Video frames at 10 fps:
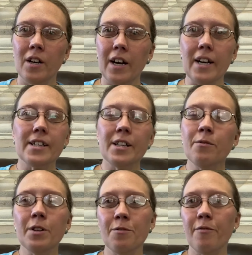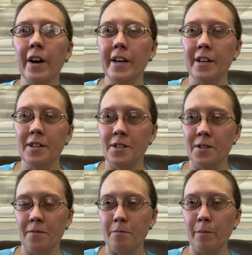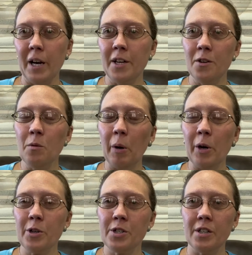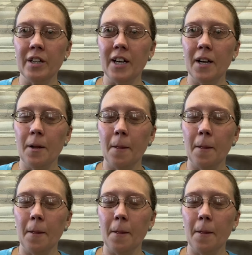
as if invited by you personally,